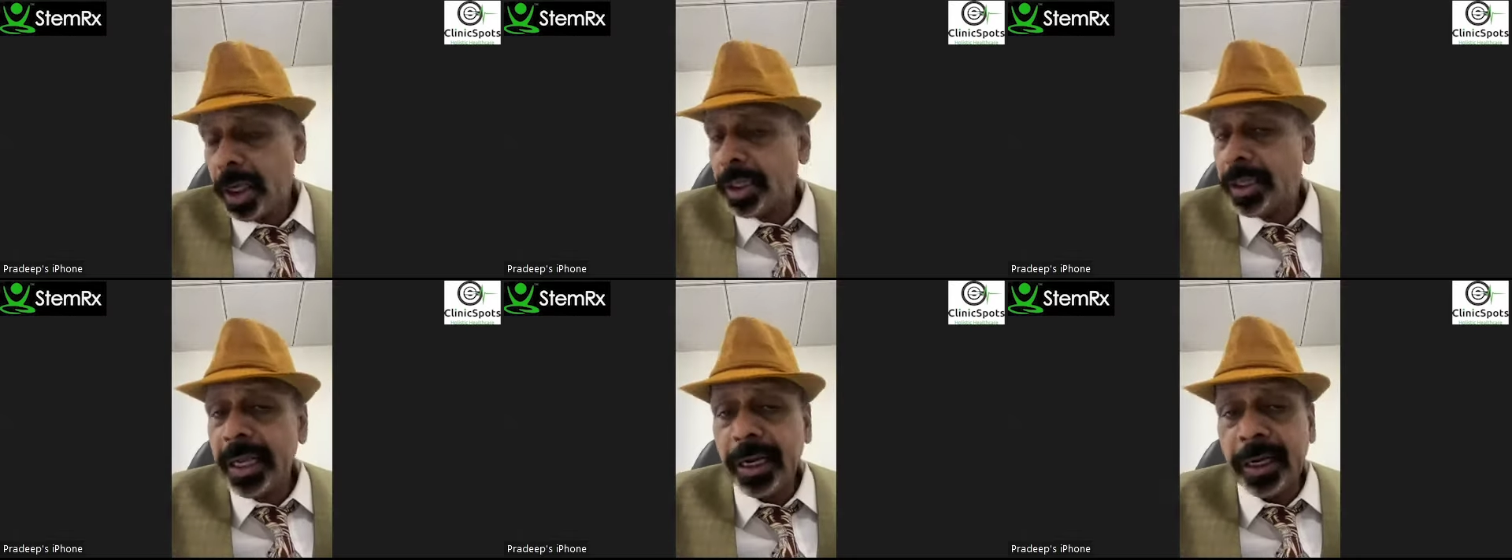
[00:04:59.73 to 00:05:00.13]

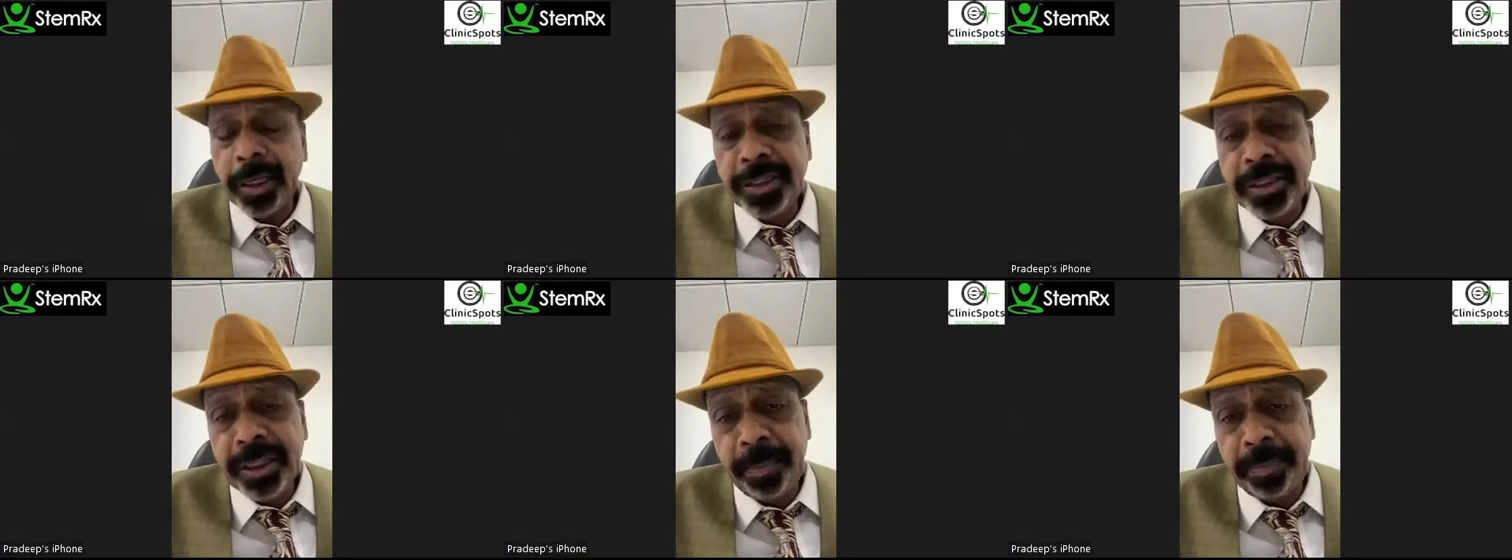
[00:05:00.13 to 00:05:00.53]
the
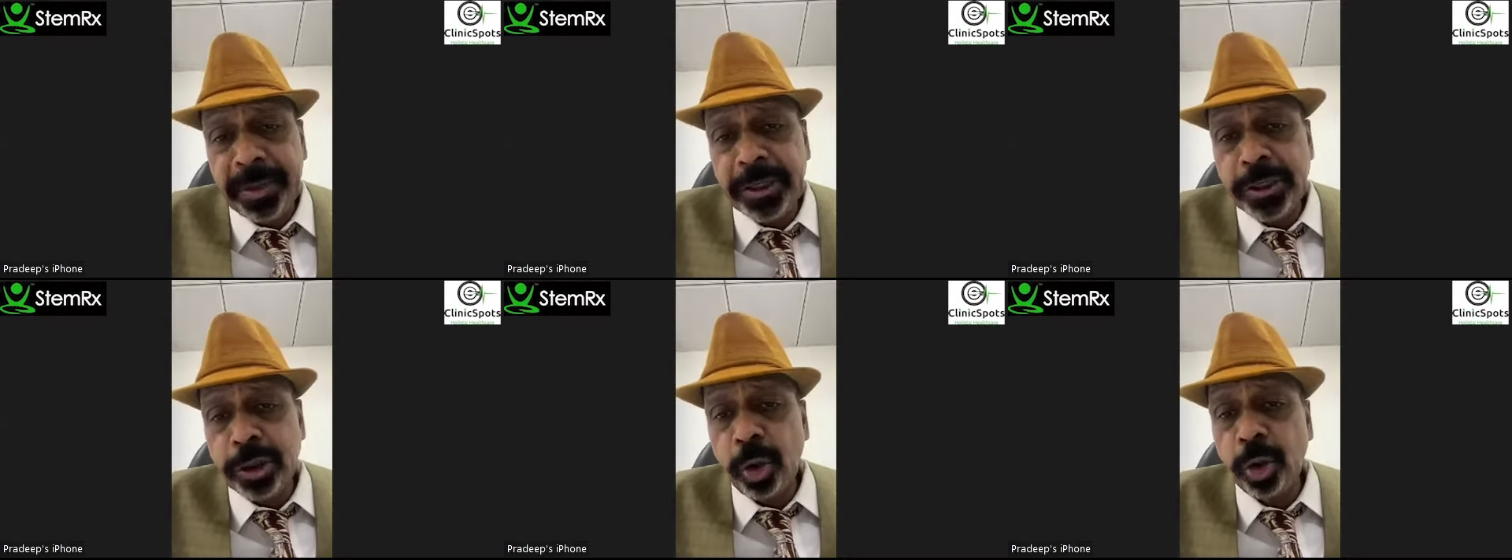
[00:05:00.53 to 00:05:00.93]
concept
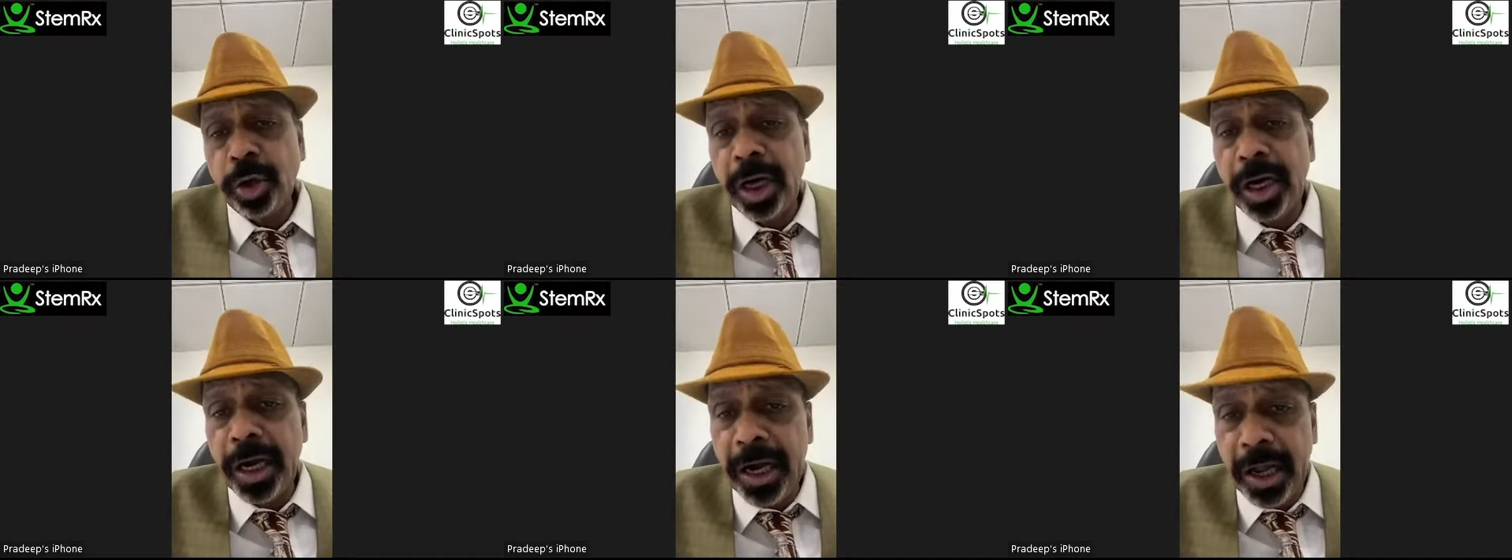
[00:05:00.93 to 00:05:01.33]
is
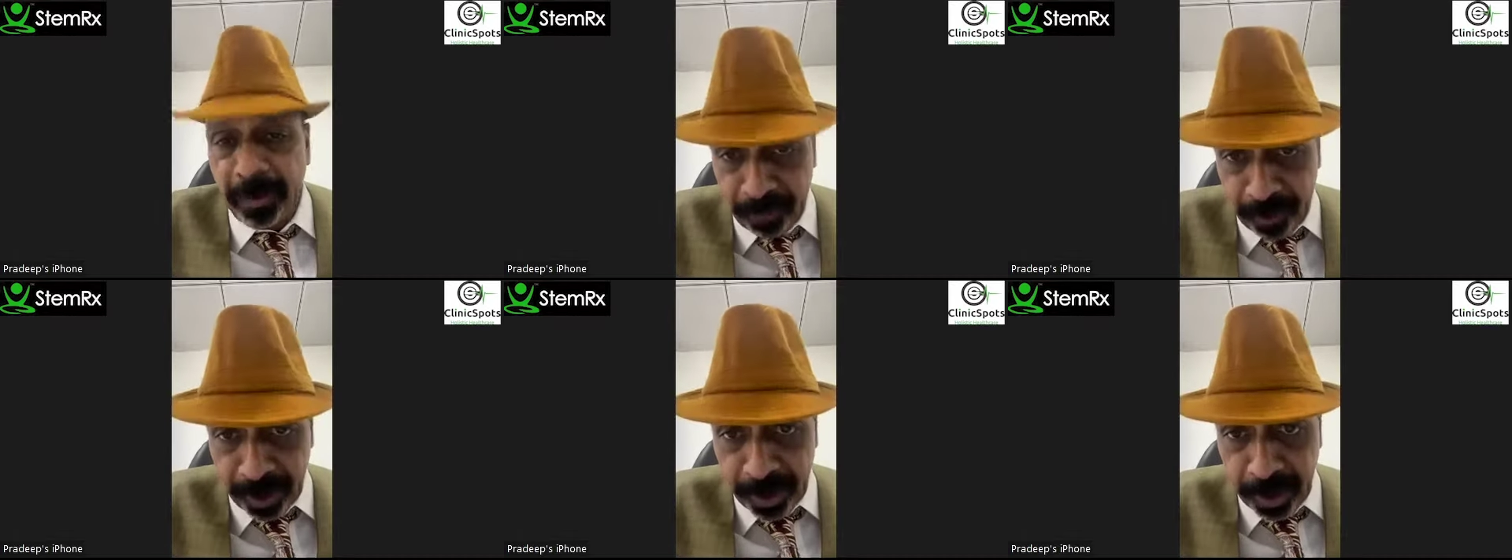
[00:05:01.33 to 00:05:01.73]
totally
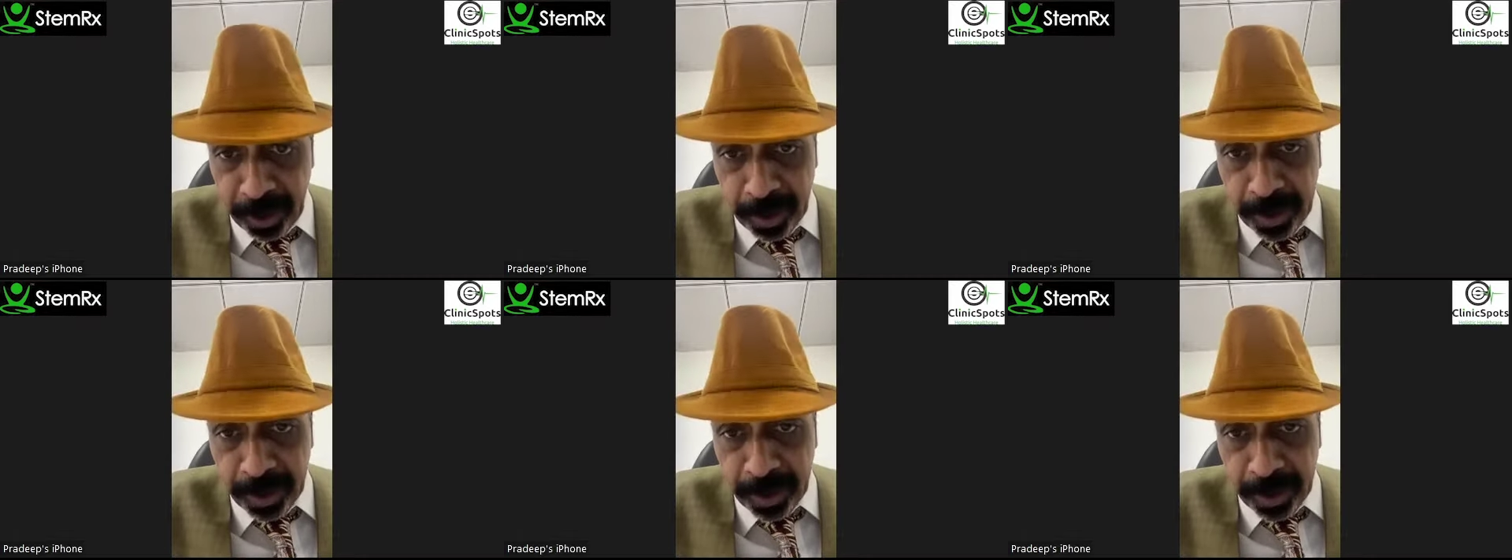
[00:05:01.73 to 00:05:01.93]
different.